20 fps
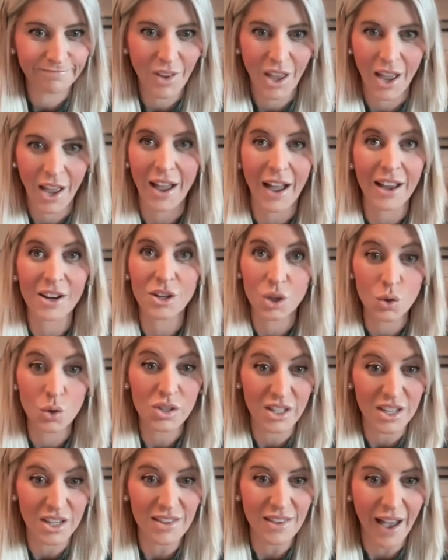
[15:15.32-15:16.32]
I do
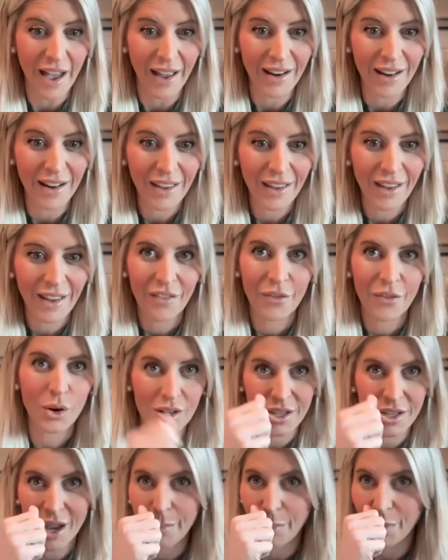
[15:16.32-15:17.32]
see that. For
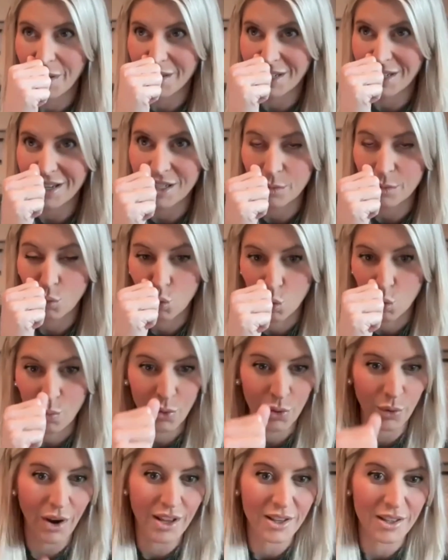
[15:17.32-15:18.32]
example, I see some group
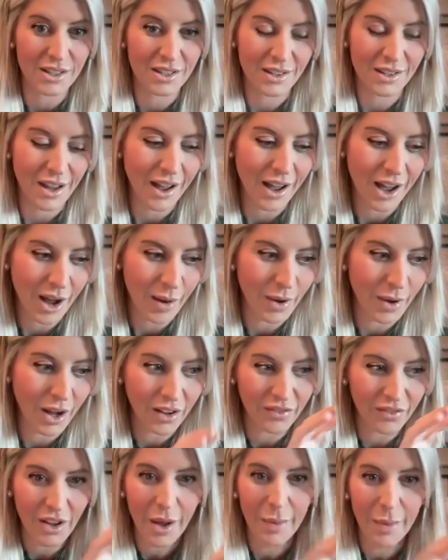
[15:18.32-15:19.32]
threads
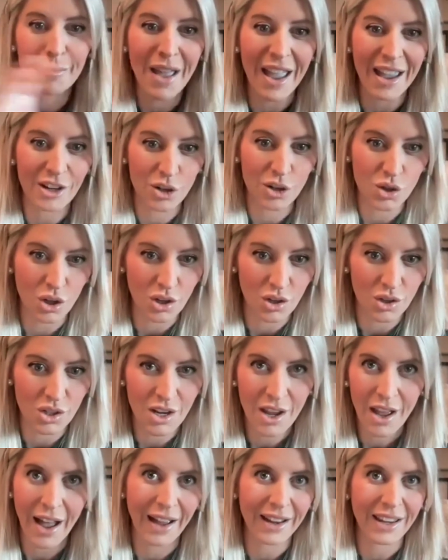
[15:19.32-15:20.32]
of managers.
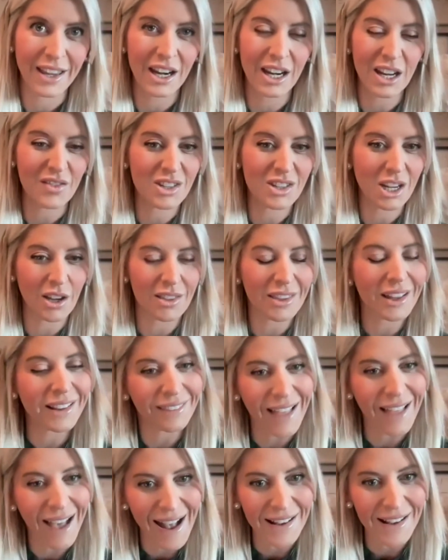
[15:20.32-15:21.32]
I can't even tell you the
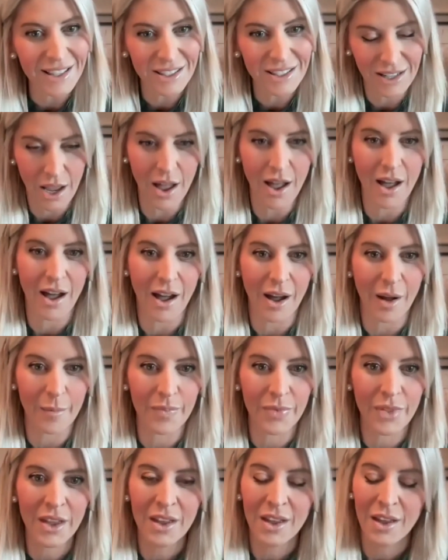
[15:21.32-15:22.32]
last
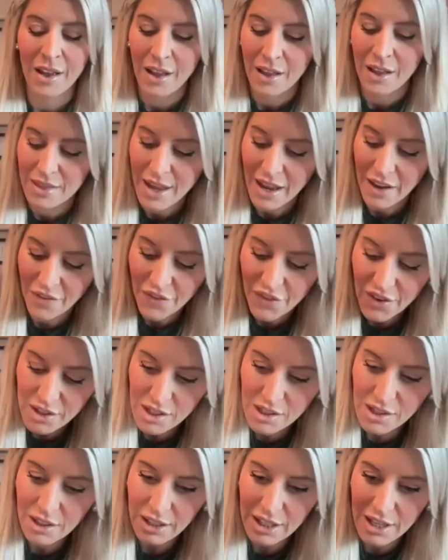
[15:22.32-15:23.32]
time they
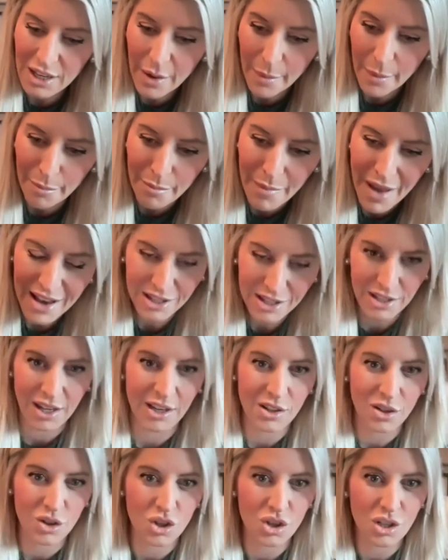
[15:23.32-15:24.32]
physically
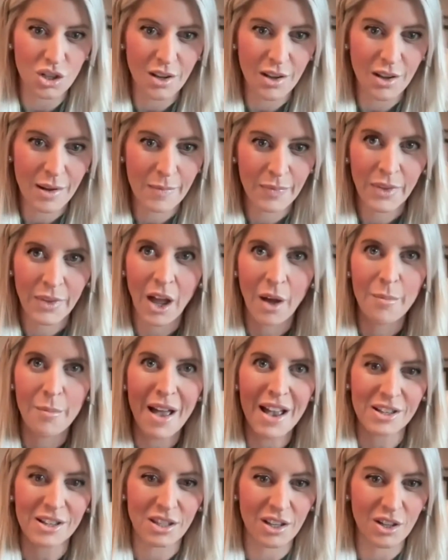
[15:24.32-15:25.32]
messaged a
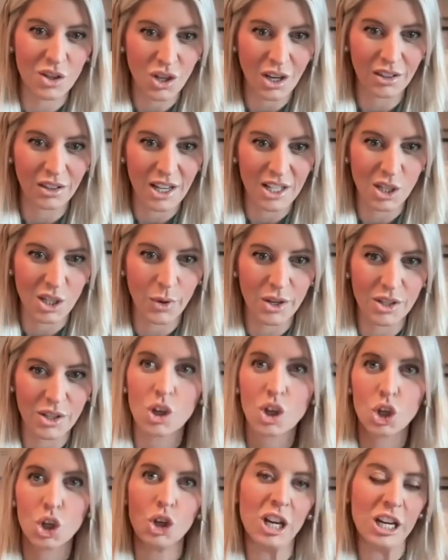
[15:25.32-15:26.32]
message, unless it was,
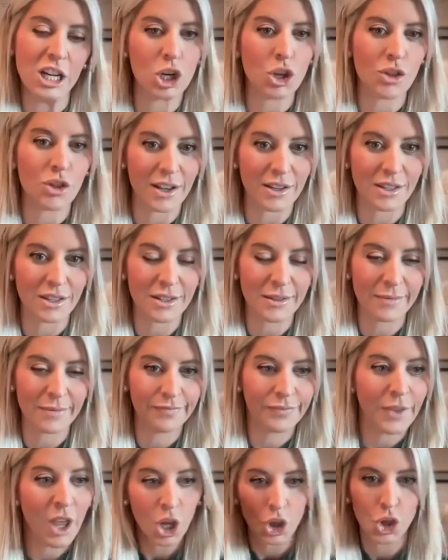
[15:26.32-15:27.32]
you need to do this.
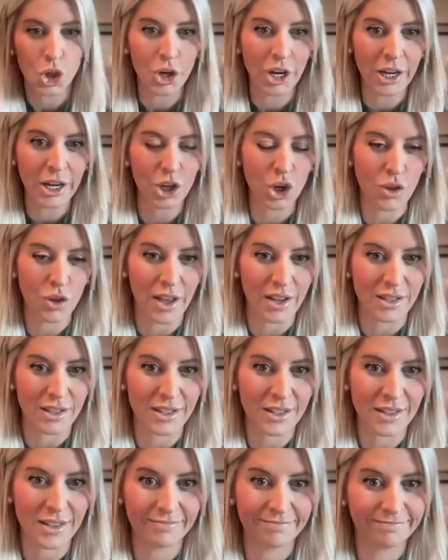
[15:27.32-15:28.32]
You need to do
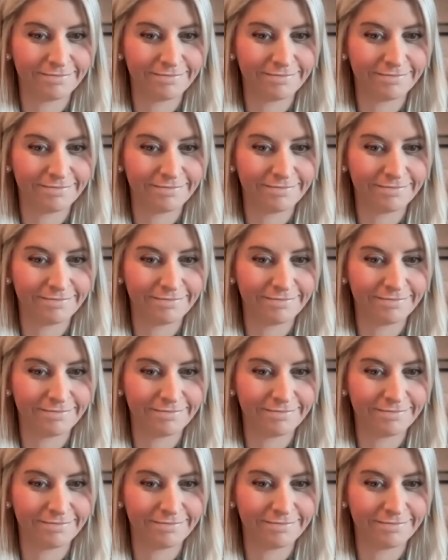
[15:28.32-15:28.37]
this.